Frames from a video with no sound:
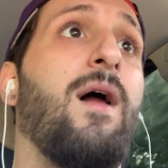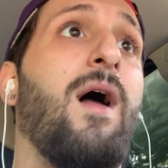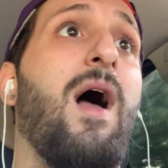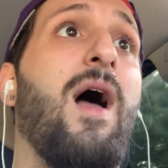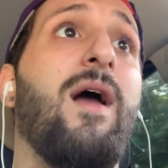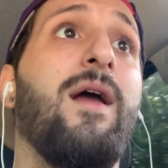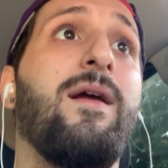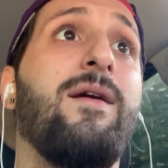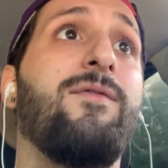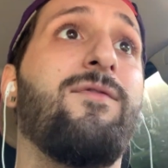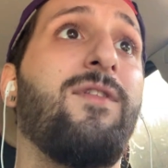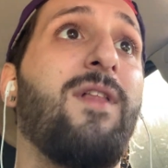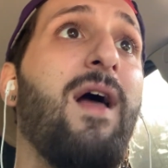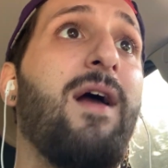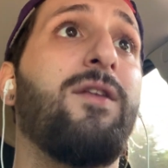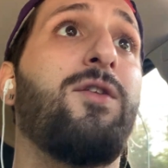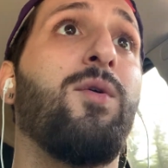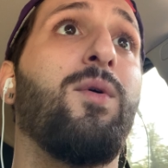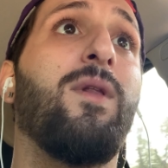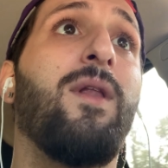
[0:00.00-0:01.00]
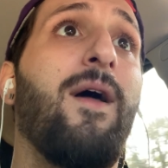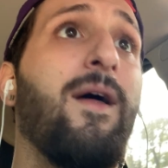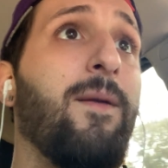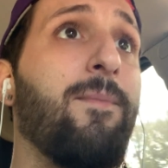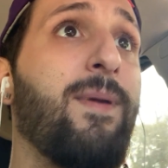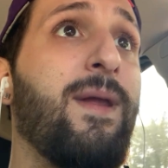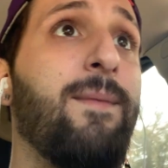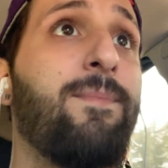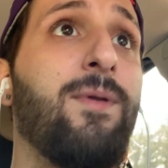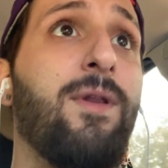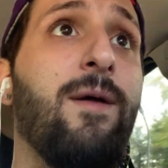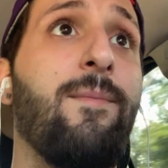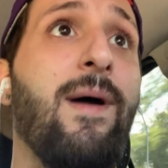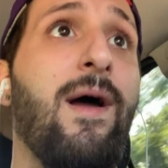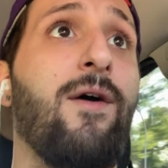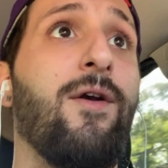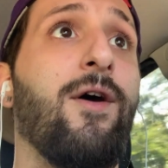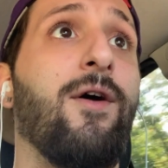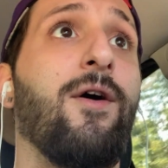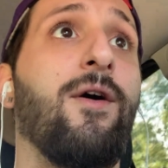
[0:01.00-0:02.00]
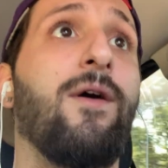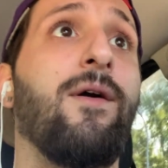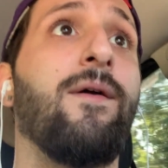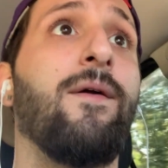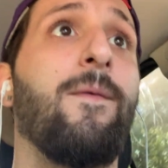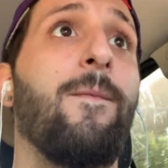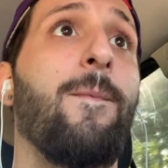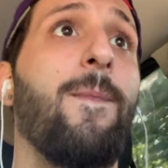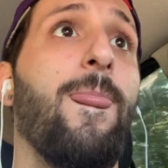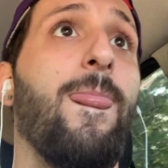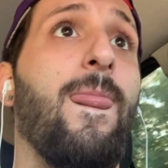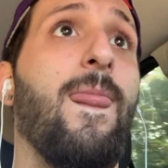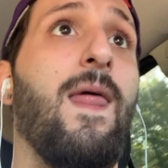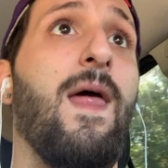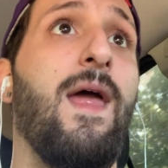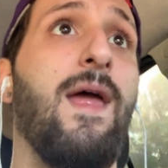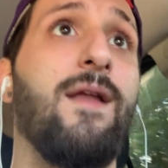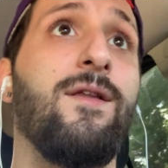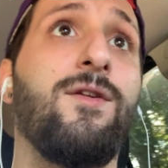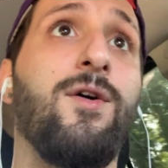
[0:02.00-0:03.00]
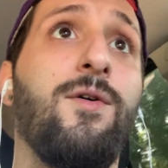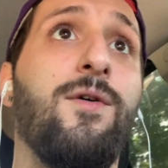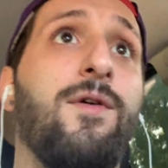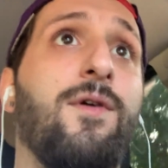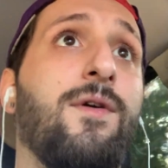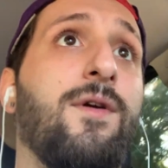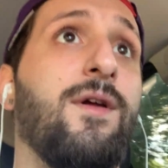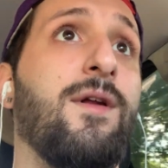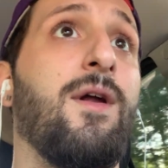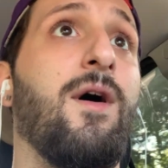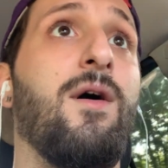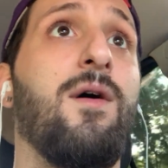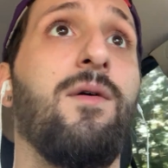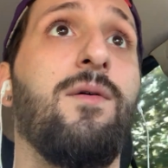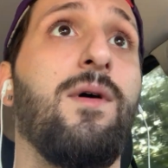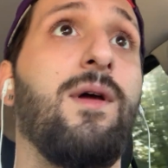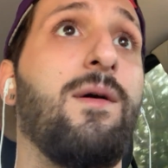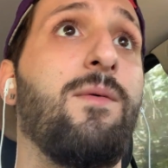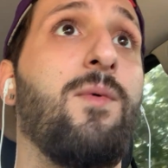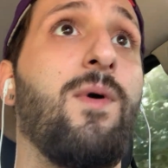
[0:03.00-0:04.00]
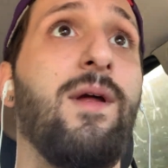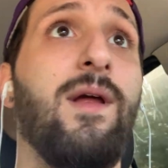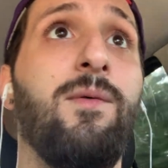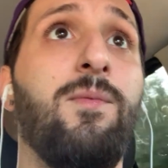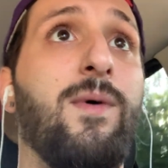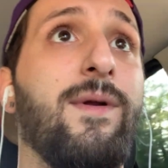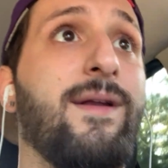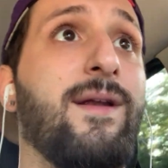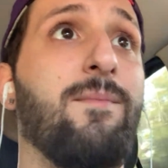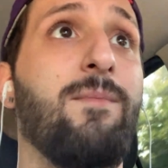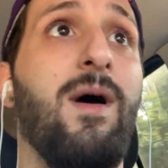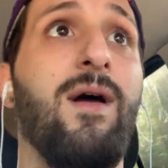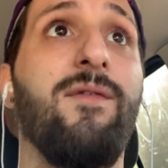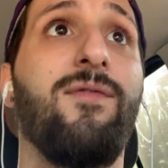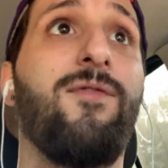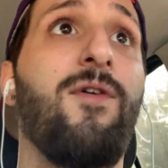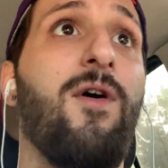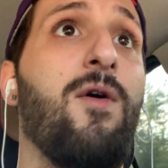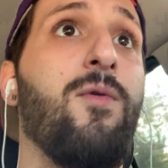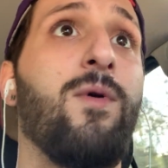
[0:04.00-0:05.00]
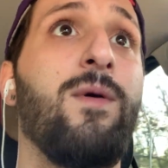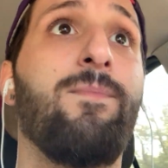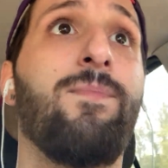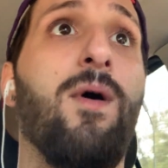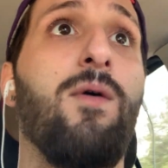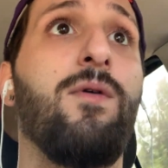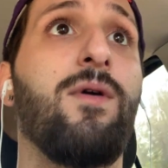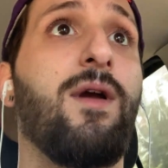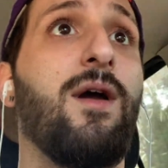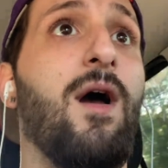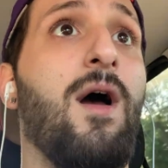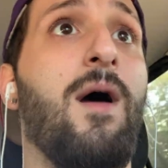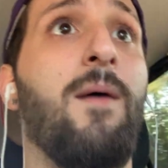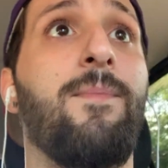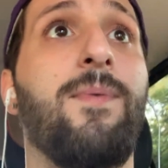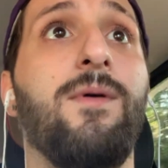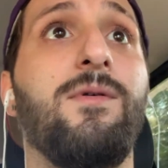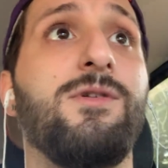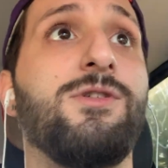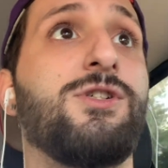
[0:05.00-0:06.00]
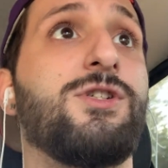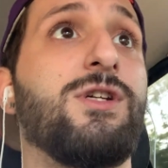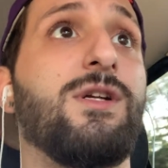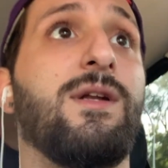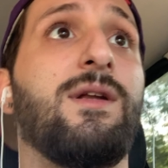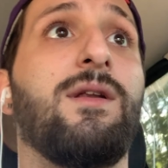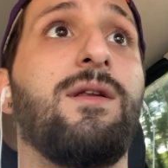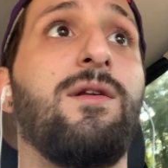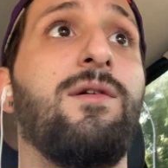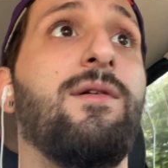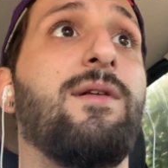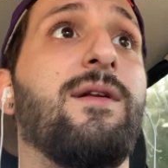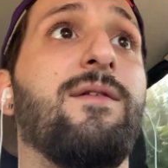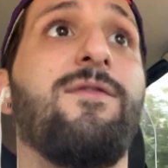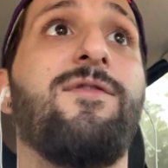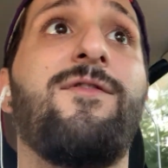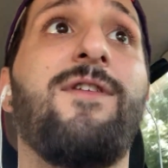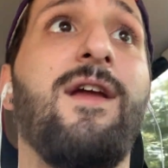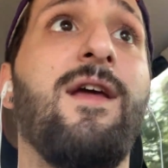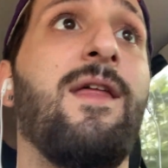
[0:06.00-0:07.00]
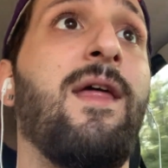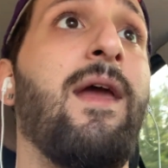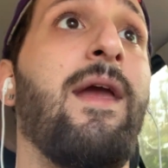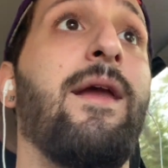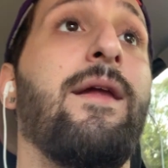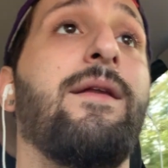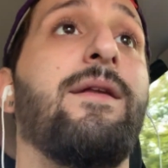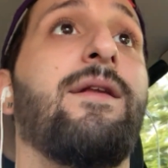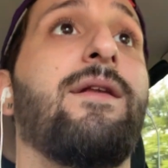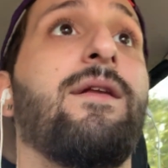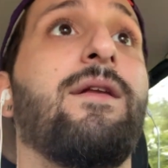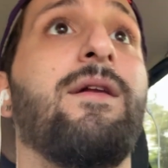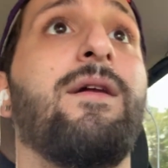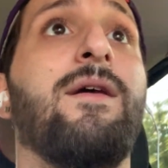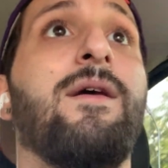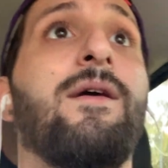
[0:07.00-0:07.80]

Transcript: I've lied to a lot of people about her and told her, you know, it wasn't my fault we broke up. It was just losing feelings.